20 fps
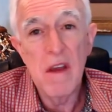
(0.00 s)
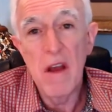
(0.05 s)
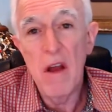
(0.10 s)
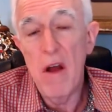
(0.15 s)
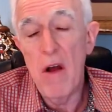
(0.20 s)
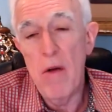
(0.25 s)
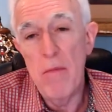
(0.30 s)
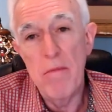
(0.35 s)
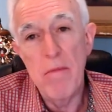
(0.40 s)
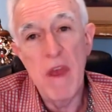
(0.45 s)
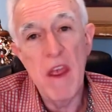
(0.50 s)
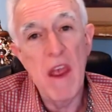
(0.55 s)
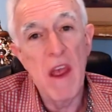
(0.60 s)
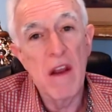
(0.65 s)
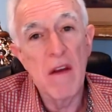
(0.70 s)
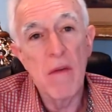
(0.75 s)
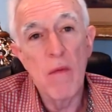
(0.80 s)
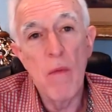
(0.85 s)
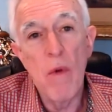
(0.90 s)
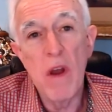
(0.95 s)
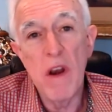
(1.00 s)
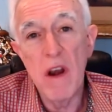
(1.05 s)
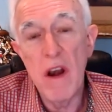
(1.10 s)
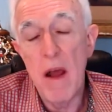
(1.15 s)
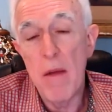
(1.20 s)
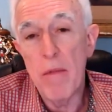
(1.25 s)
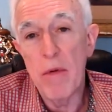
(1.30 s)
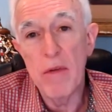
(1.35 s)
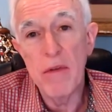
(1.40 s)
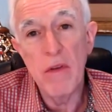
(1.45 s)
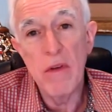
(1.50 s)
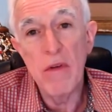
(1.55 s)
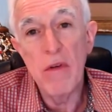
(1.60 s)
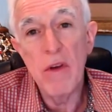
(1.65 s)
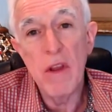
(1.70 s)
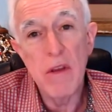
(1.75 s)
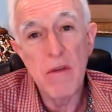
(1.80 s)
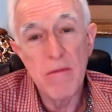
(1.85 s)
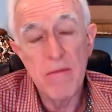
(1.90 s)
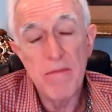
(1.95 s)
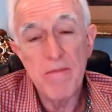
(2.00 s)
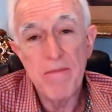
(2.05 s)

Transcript: Oh man, what an opportunity.